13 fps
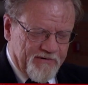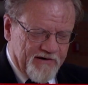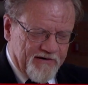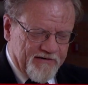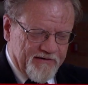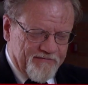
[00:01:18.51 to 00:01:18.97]

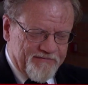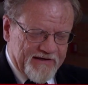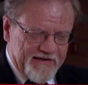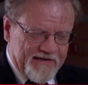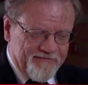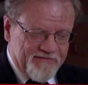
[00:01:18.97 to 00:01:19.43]
part of
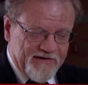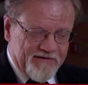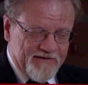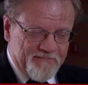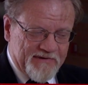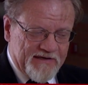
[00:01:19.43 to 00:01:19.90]
the
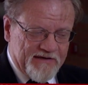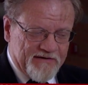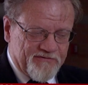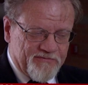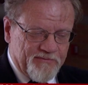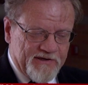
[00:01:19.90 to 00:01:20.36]
evening to me
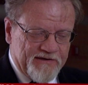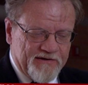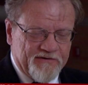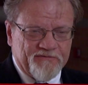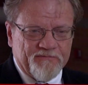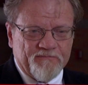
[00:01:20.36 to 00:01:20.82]
is when
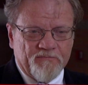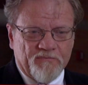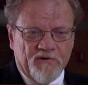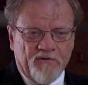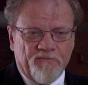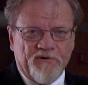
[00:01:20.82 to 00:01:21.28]
this
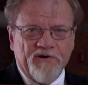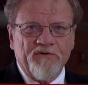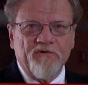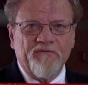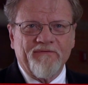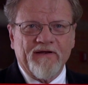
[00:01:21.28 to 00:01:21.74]
World War
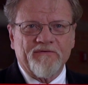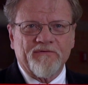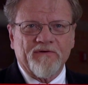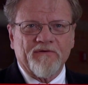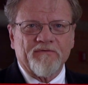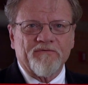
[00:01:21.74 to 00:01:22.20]
II
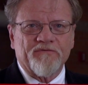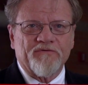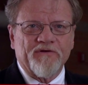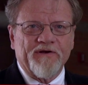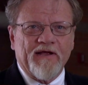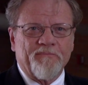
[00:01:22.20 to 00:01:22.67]
veteran
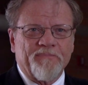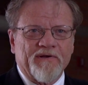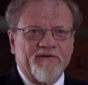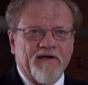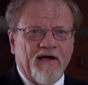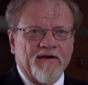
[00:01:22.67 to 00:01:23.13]
stood up
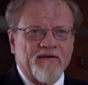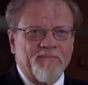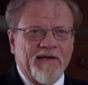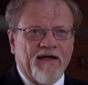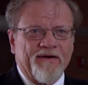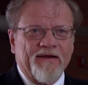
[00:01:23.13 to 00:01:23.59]
and talked
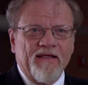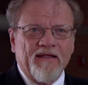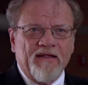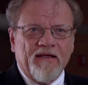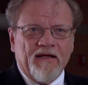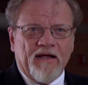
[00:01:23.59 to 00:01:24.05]
about
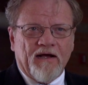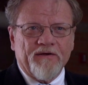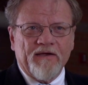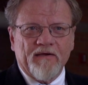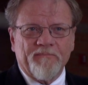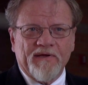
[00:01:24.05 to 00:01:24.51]
how
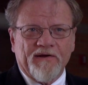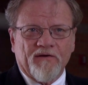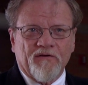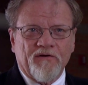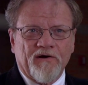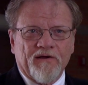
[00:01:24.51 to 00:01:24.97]
he had been
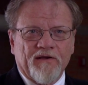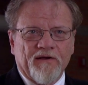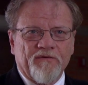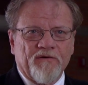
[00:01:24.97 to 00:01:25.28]
a clerk at